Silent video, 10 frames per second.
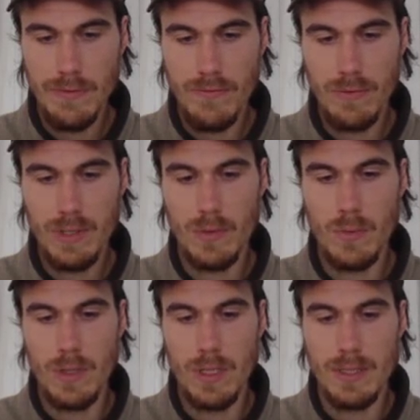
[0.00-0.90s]
Avoiding
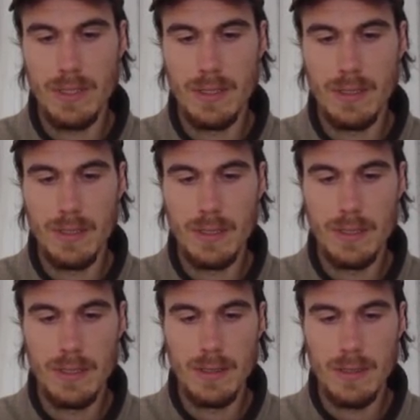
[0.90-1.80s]
words
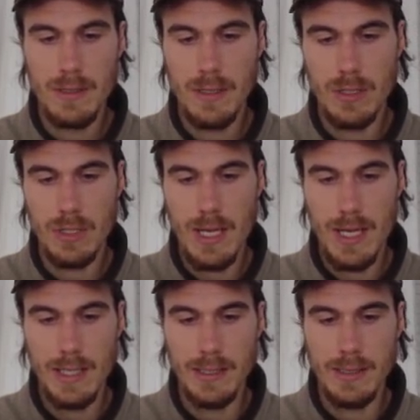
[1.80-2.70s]
such
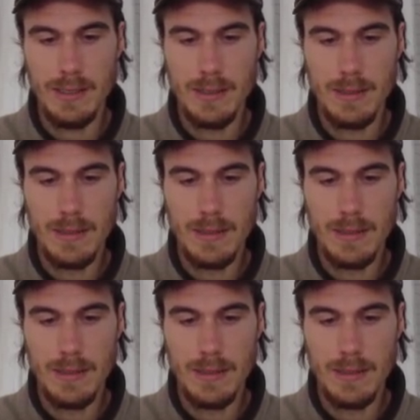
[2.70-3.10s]
as